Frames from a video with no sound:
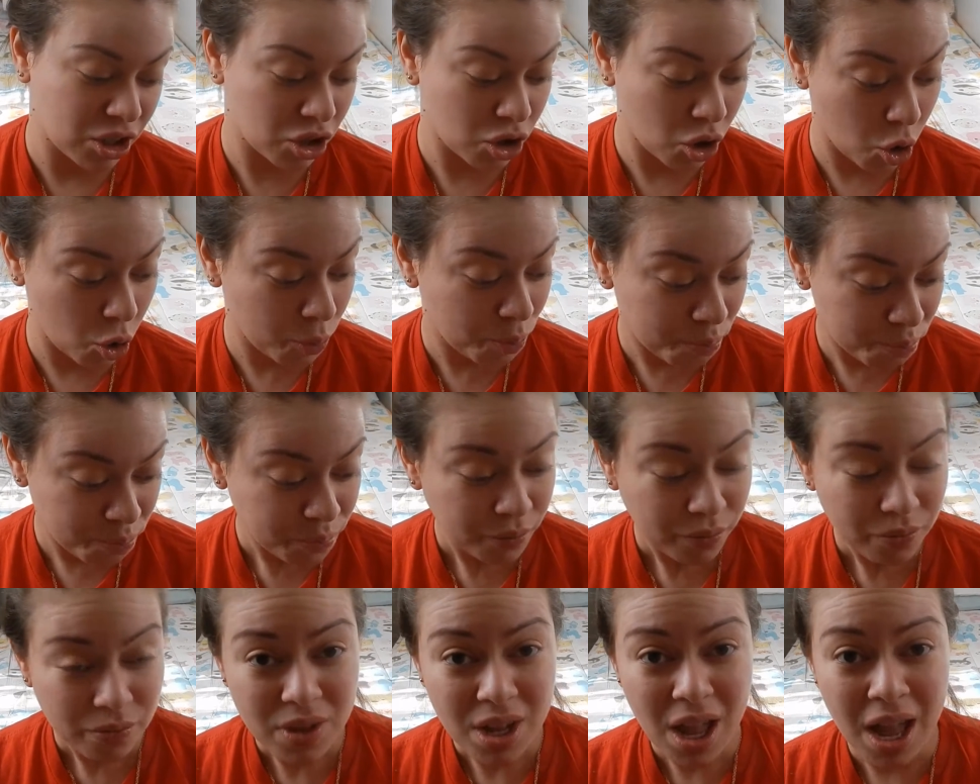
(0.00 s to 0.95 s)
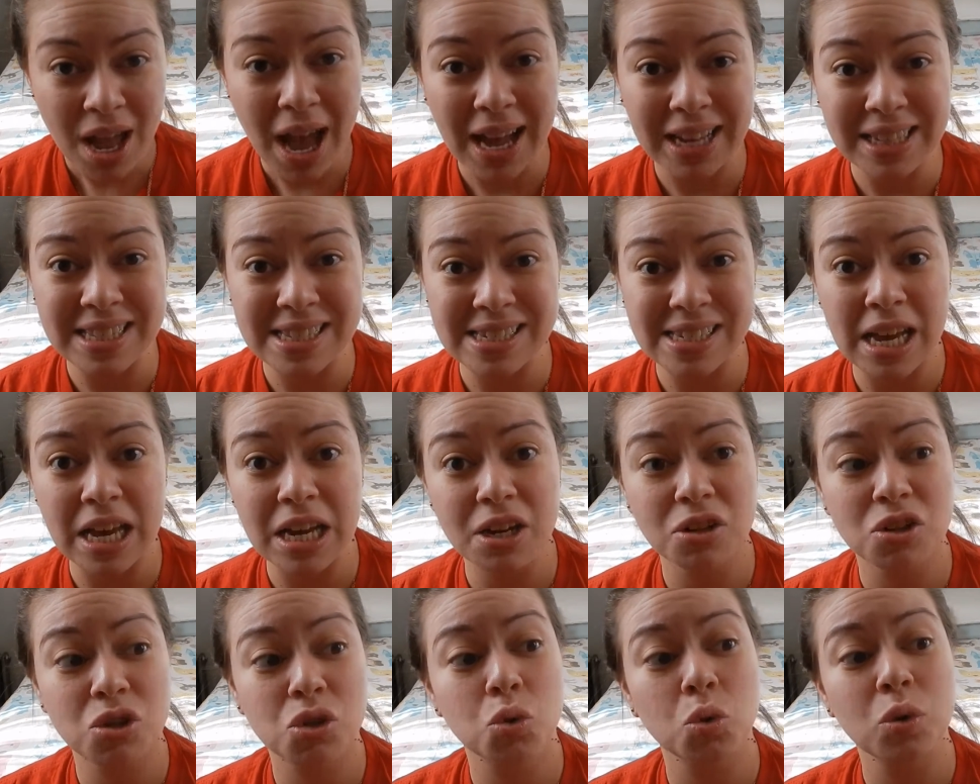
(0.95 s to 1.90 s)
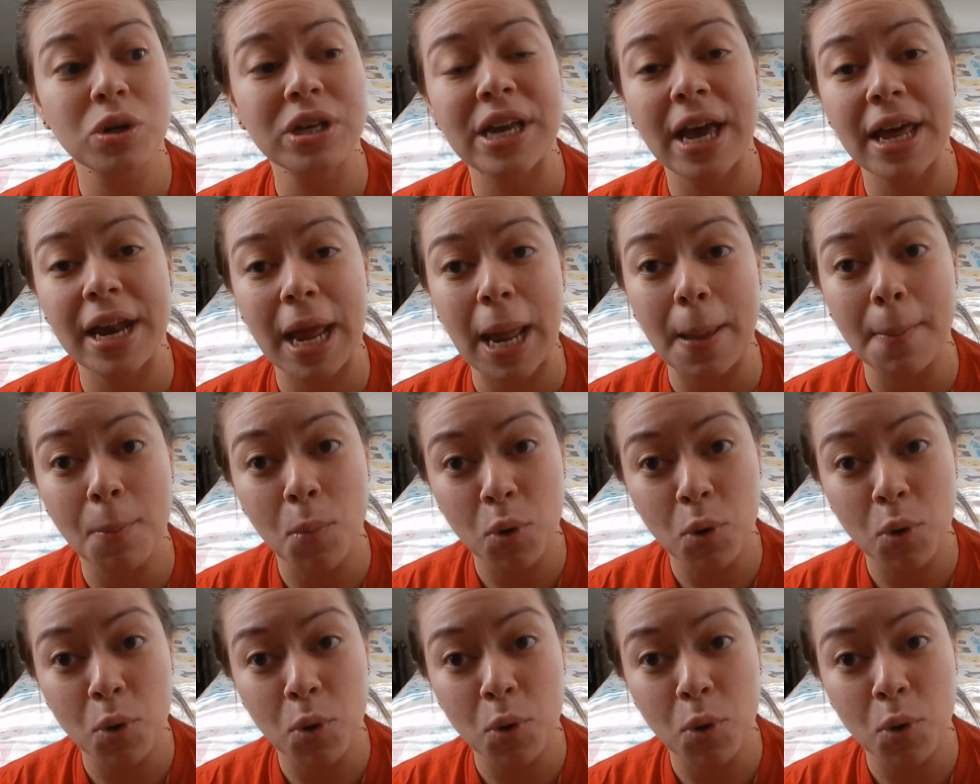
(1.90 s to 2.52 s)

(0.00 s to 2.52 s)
So I decided to get a